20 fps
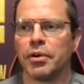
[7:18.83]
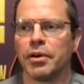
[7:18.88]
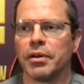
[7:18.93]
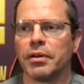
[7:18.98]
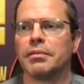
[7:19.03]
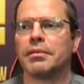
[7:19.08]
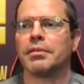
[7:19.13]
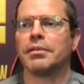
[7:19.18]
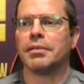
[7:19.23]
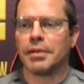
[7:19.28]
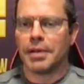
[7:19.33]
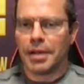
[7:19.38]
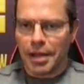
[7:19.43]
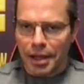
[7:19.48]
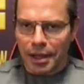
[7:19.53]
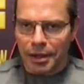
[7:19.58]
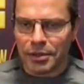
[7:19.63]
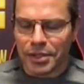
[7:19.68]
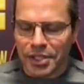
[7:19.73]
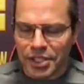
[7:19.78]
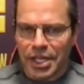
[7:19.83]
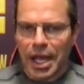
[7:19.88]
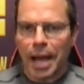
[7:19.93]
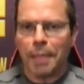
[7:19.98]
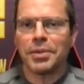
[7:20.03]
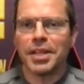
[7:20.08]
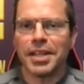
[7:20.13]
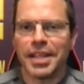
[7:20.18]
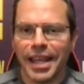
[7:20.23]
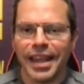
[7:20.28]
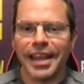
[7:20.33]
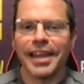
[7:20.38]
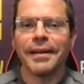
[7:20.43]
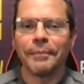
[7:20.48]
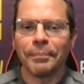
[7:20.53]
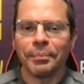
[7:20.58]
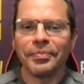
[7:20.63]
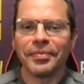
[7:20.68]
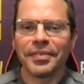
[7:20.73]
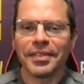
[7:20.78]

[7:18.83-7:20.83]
but I'm going to stop today.